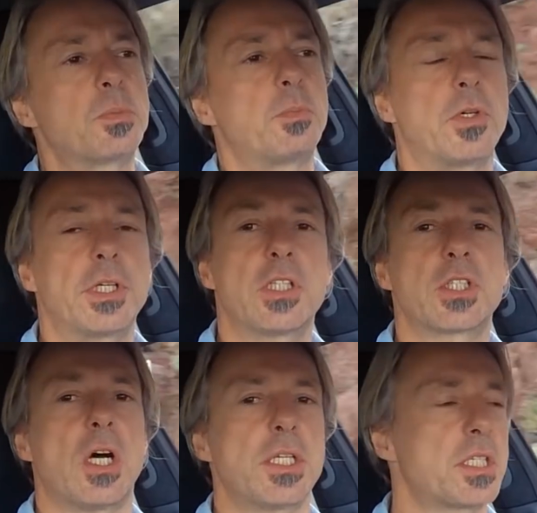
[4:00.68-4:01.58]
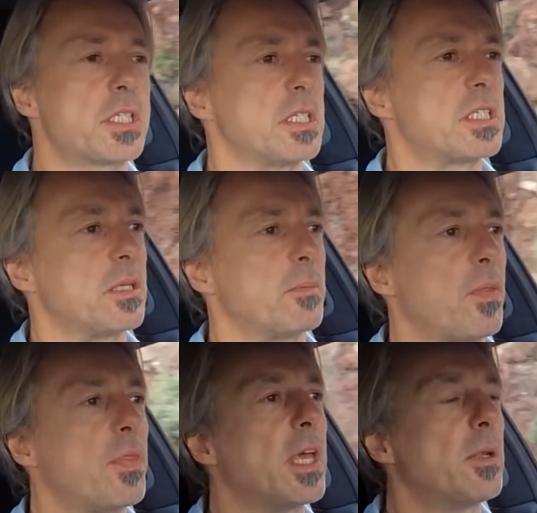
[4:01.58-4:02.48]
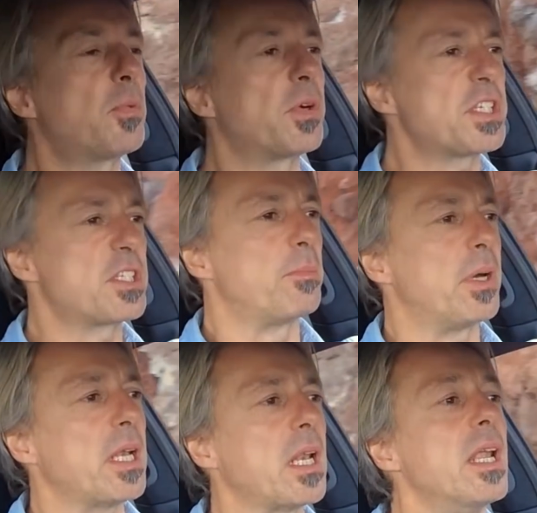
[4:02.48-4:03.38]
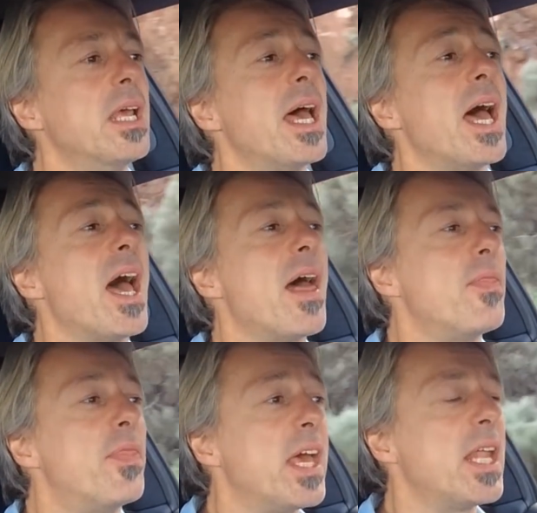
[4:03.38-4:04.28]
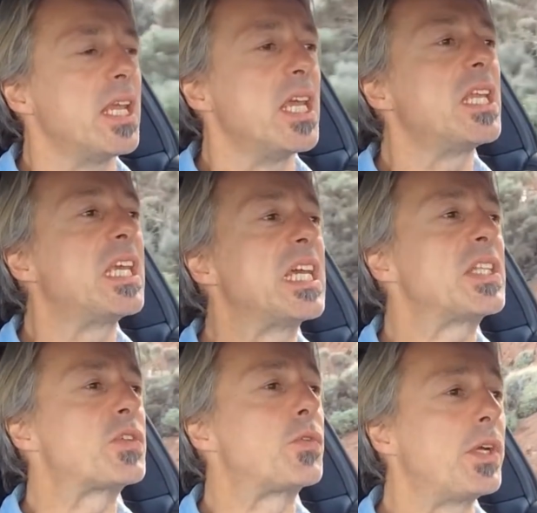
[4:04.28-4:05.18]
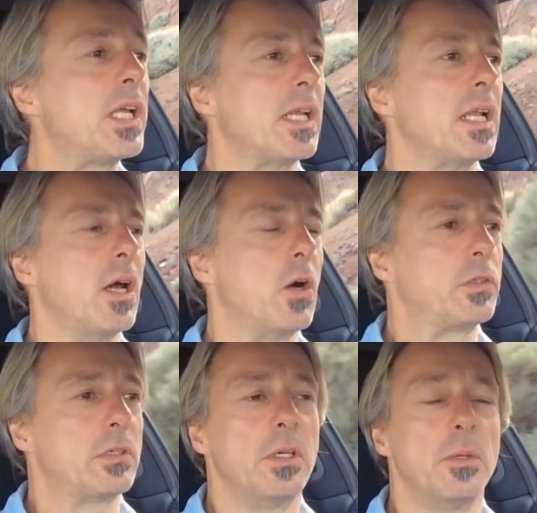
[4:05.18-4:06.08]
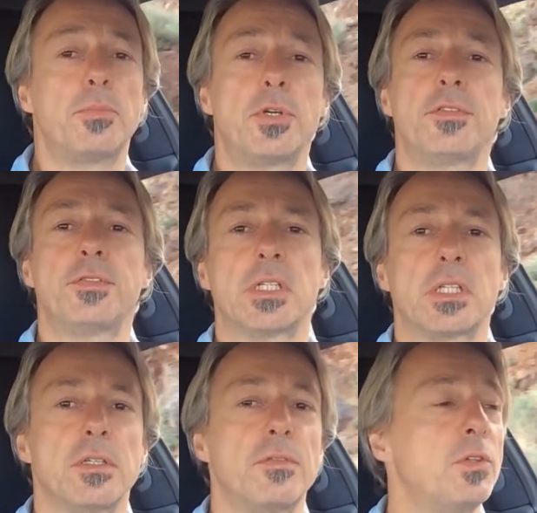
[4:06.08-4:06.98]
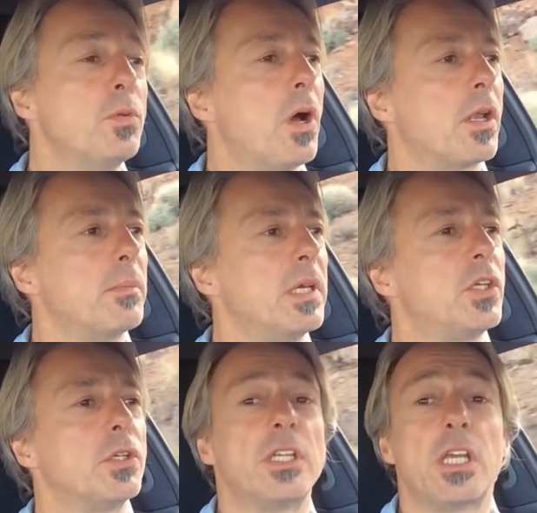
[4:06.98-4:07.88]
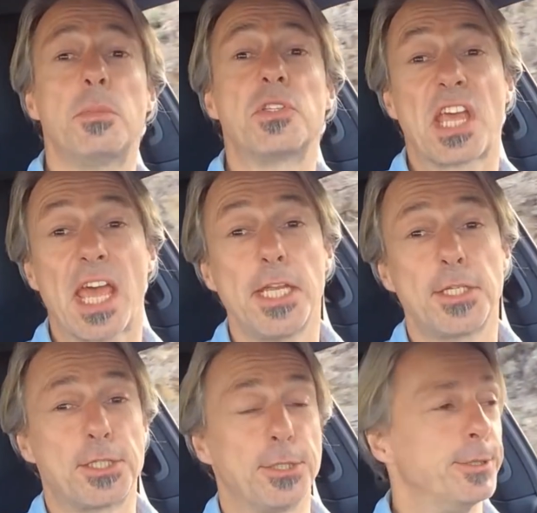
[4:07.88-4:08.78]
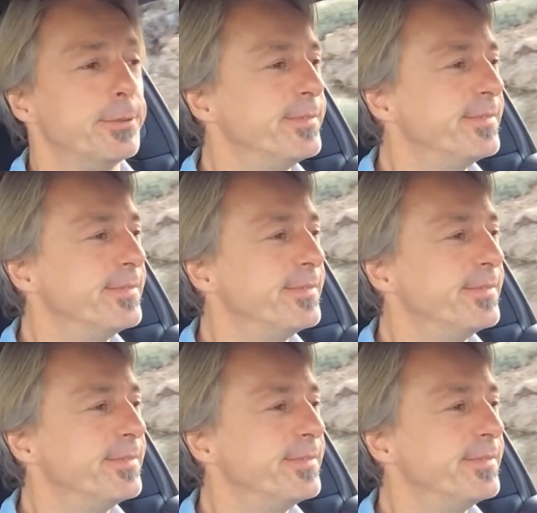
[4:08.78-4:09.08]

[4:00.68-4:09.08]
sport exhaust system and then press the button, and then it gets really loud. Perfect if you want to make your neighbors hate you.